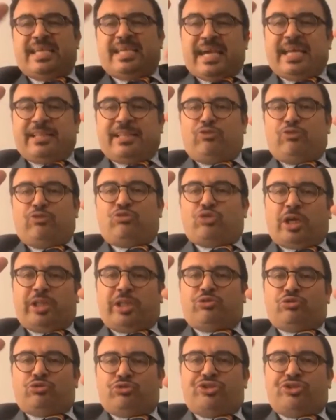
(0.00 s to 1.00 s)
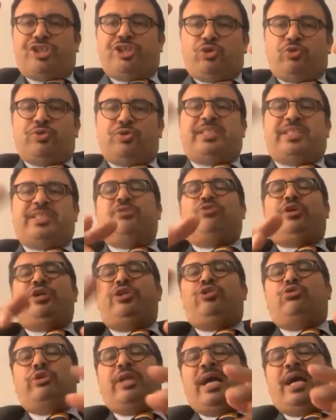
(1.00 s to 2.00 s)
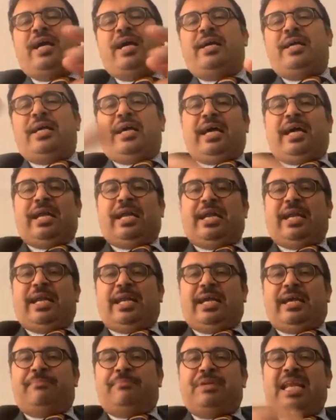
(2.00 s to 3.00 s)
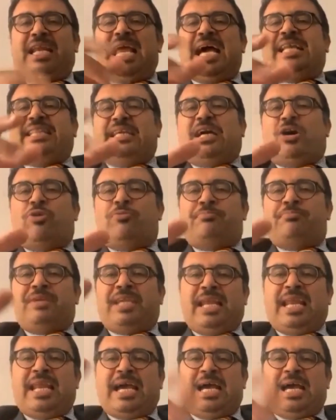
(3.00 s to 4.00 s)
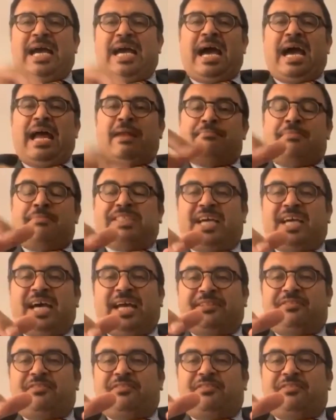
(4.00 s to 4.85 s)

that Tunisians will take their country back to the natural